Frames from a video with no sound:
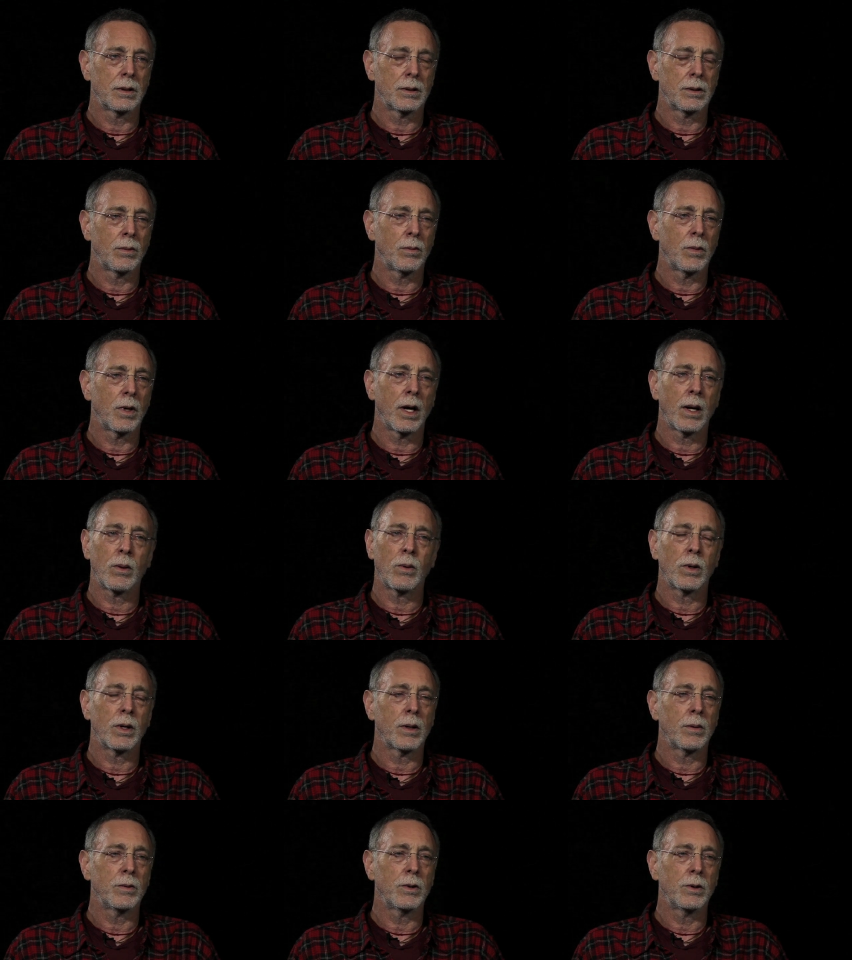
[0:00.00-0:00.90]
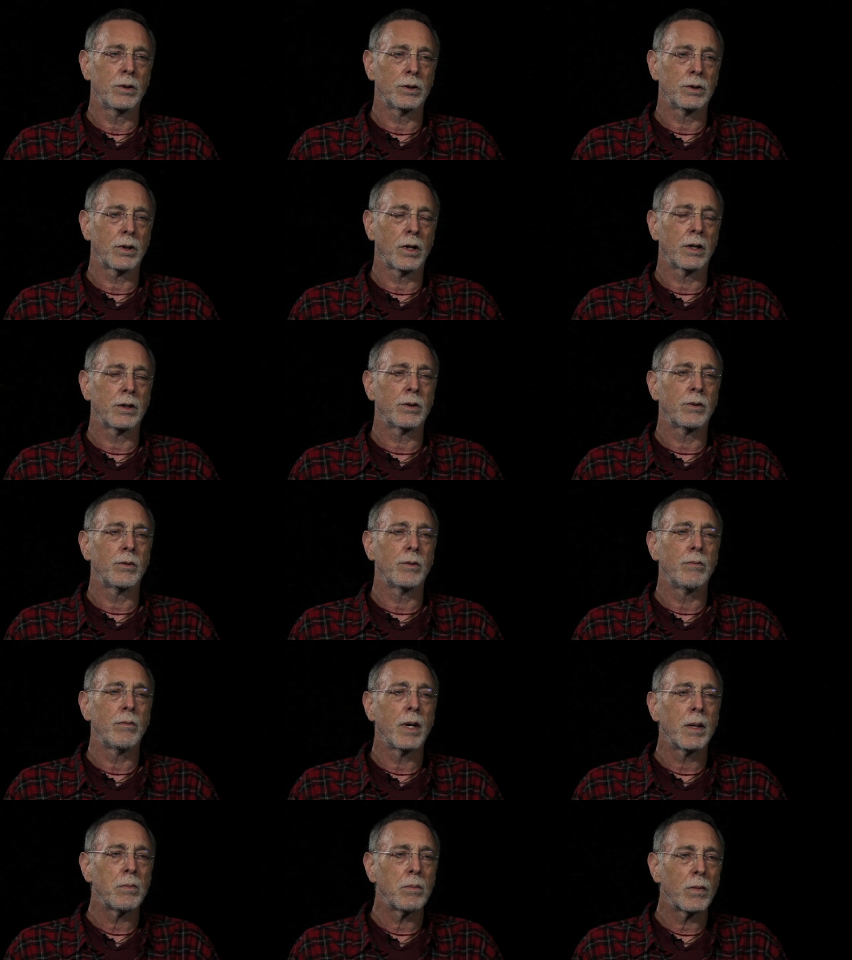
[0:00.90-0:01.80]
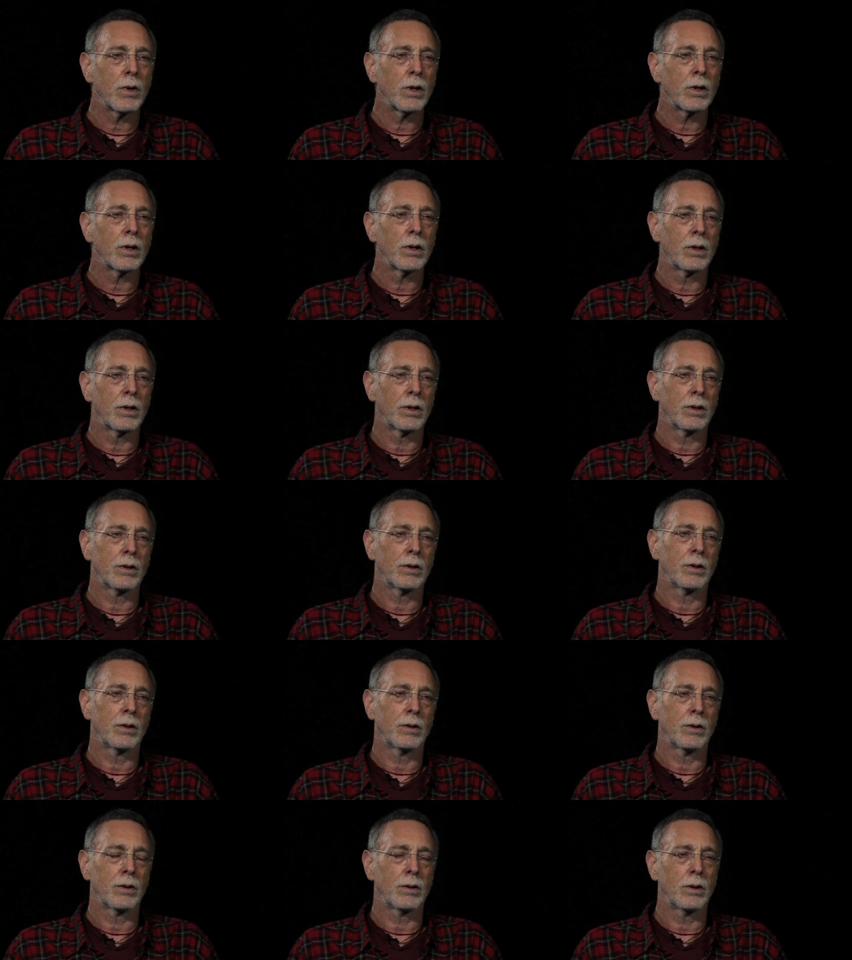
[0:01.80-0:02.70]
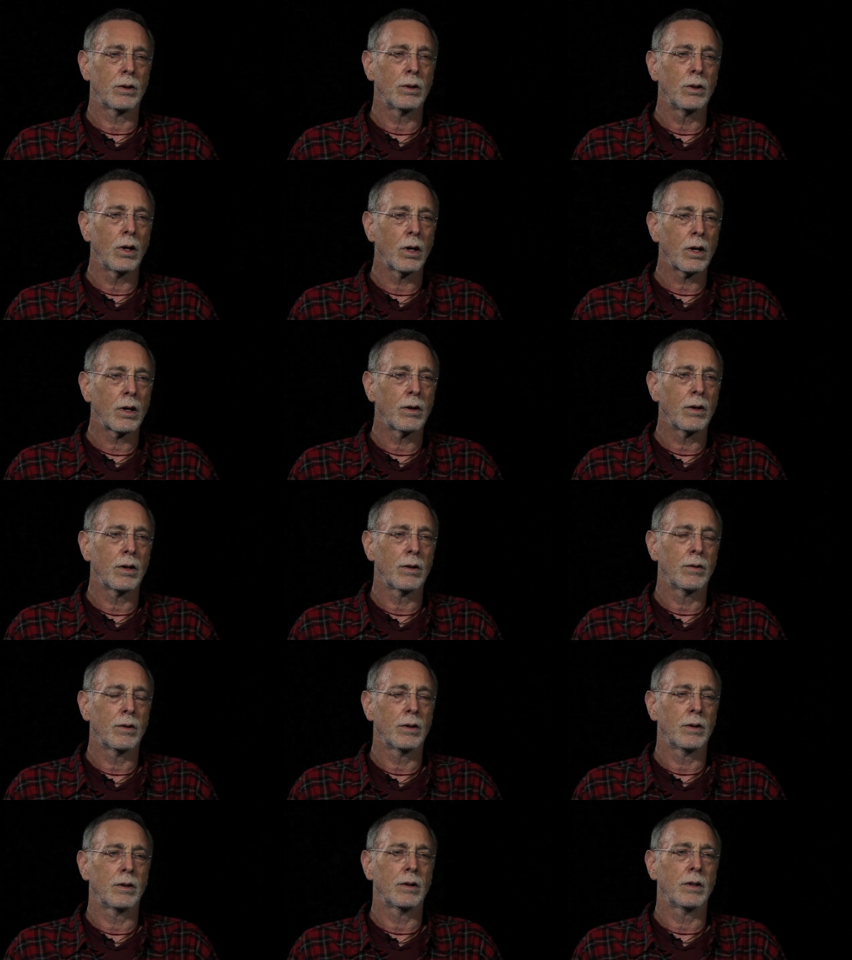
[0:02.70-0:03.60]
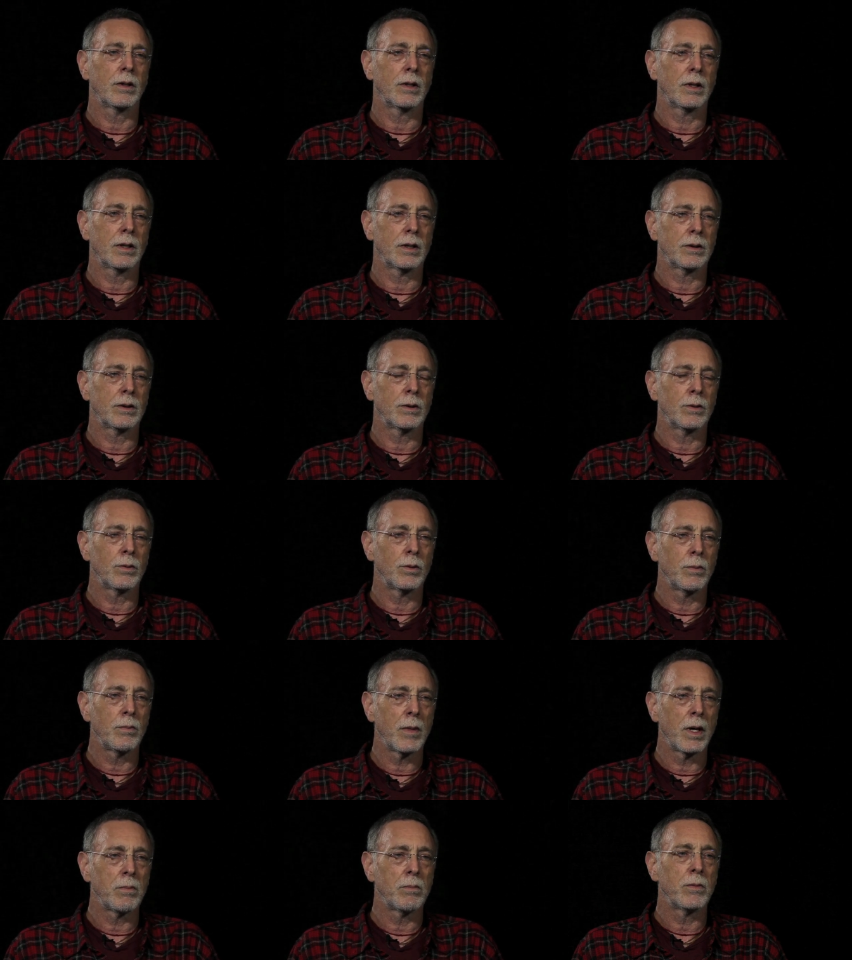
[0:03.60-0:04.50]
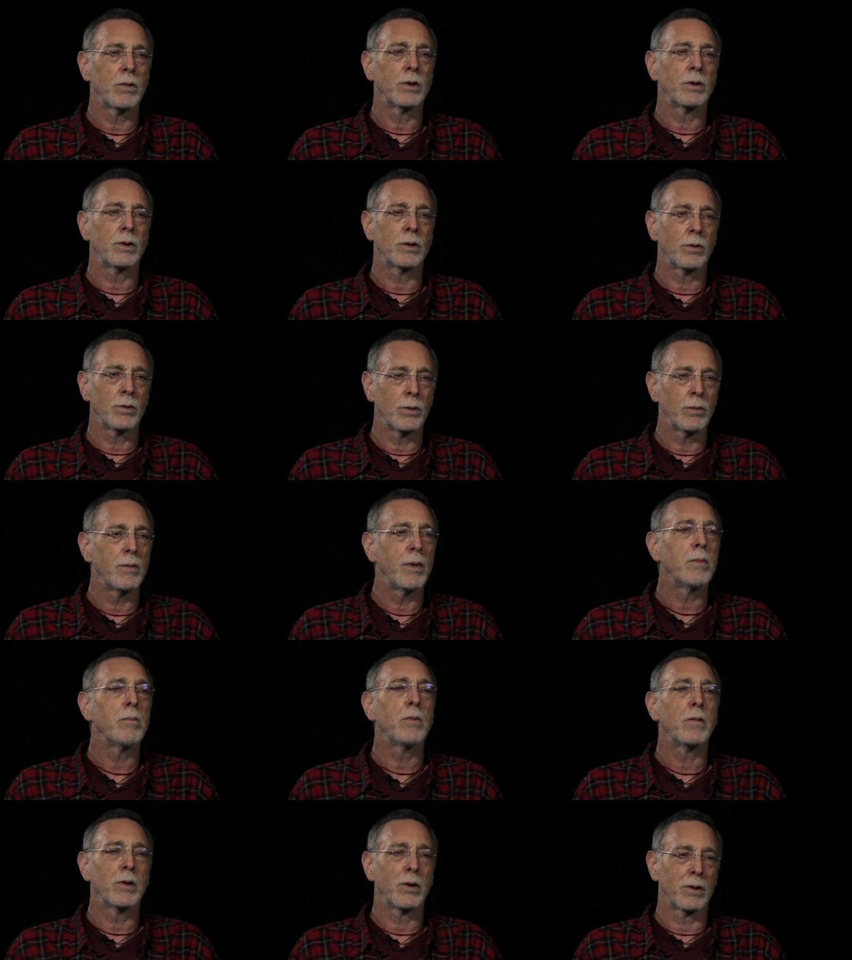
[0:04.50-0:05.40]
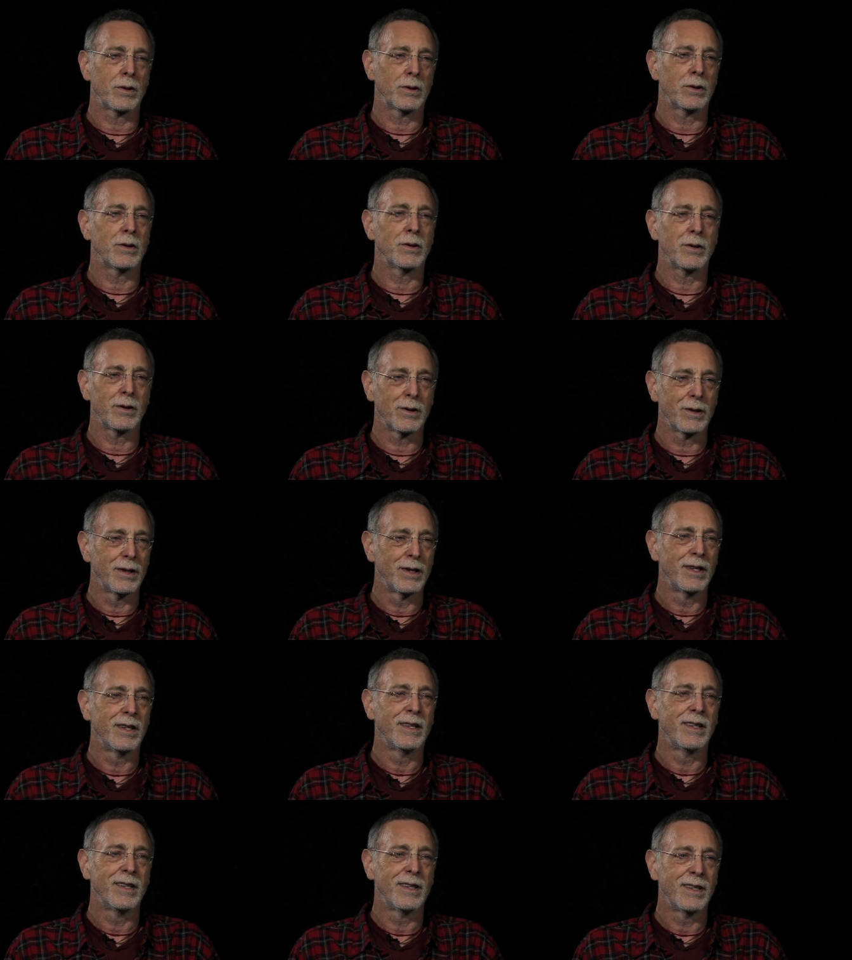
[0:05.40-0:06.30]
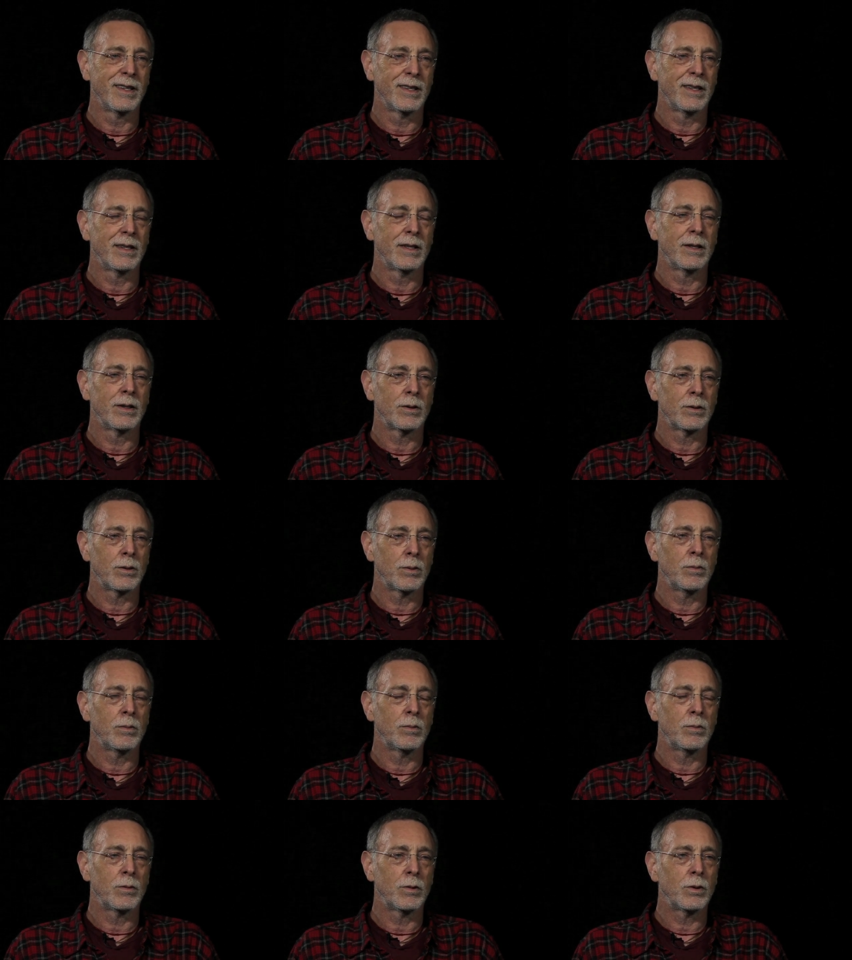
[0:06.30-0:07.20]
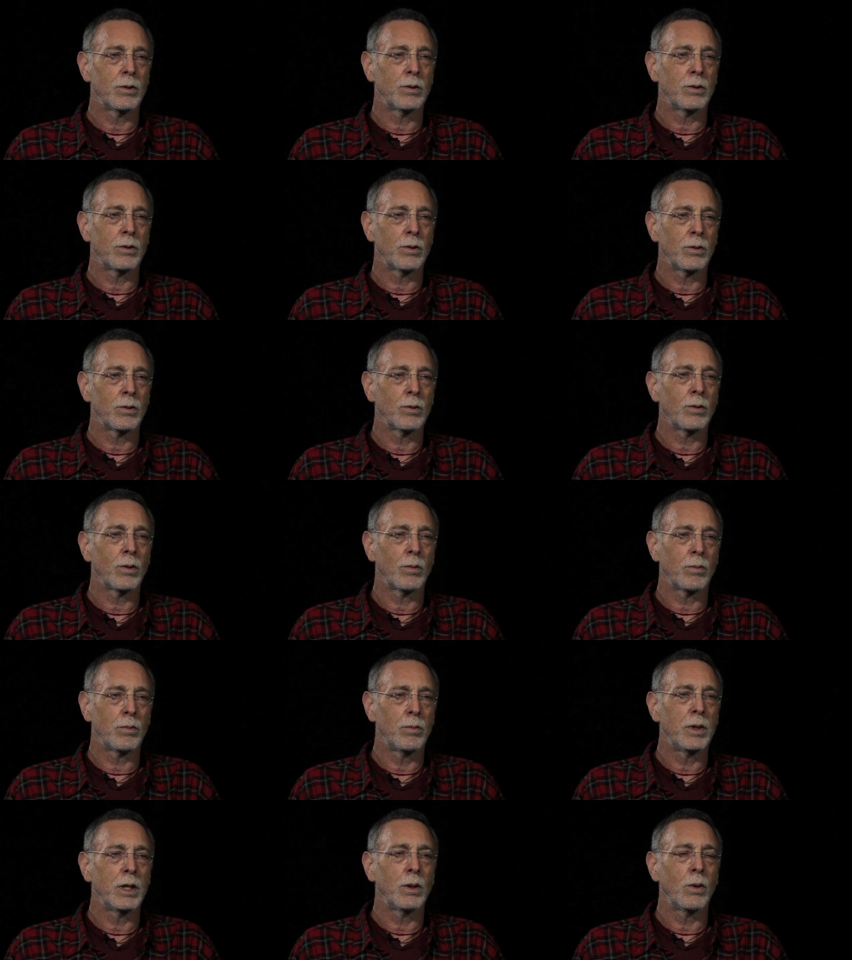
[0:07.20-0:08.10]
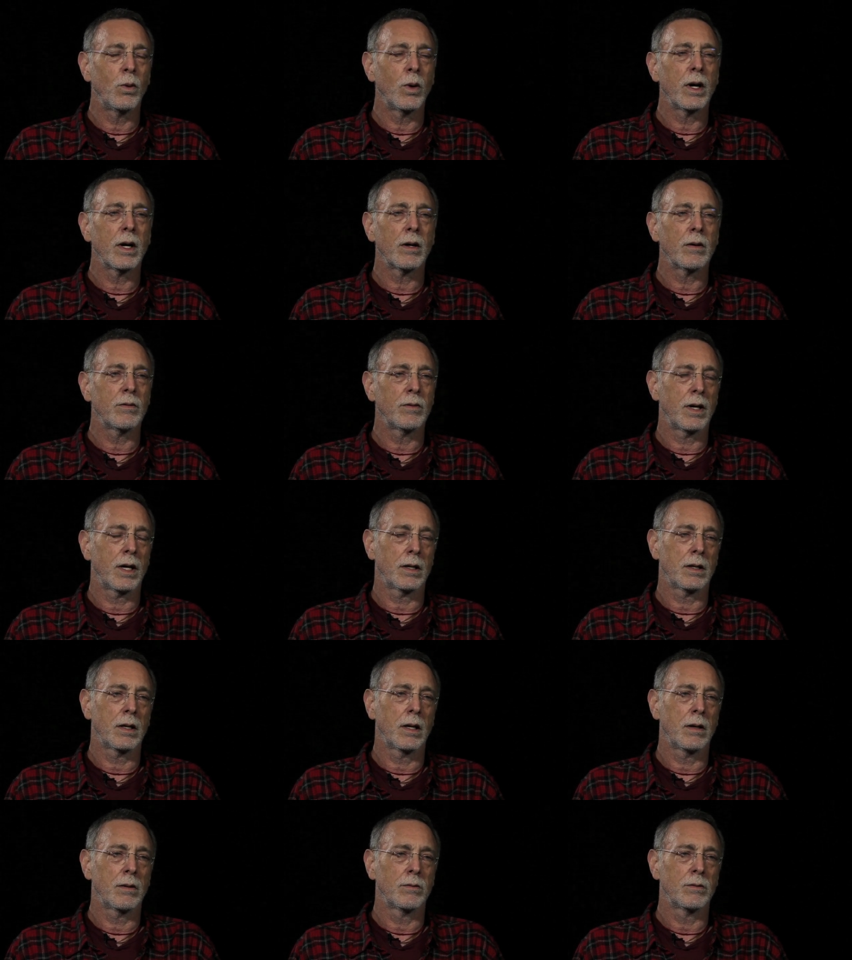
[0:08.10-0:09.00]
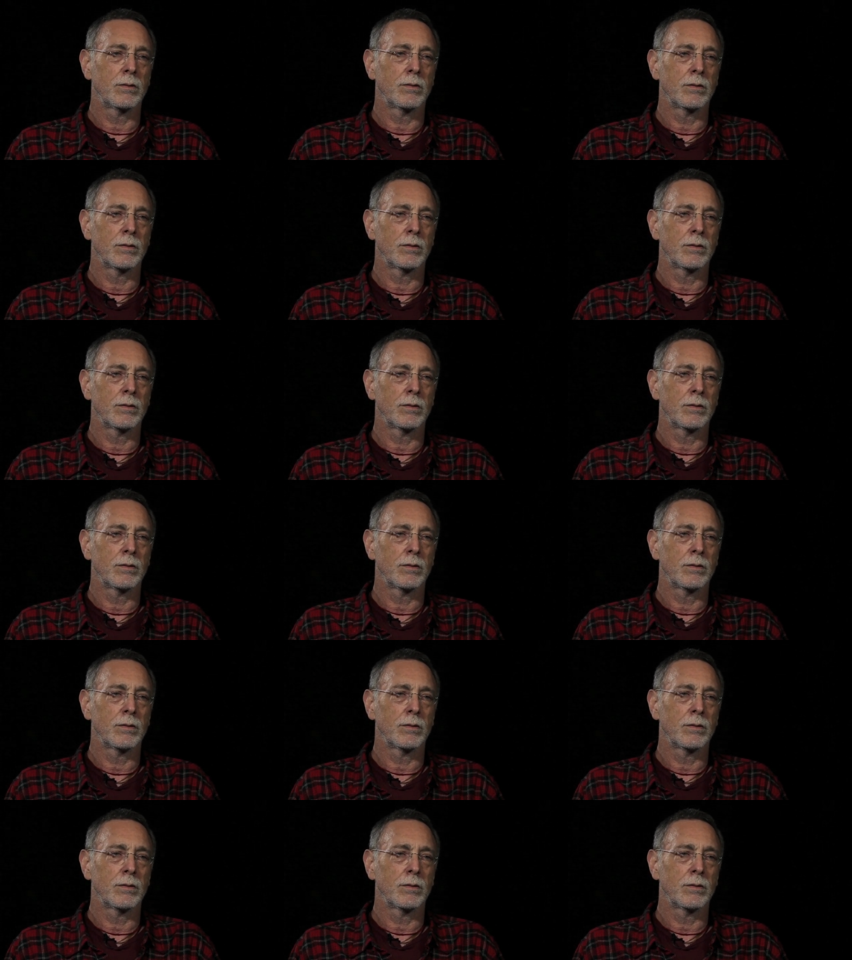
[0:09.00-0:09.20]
no matter what I'm doing, trying to remember, to look, and to remember, to remember, to, to, to be aware of that love.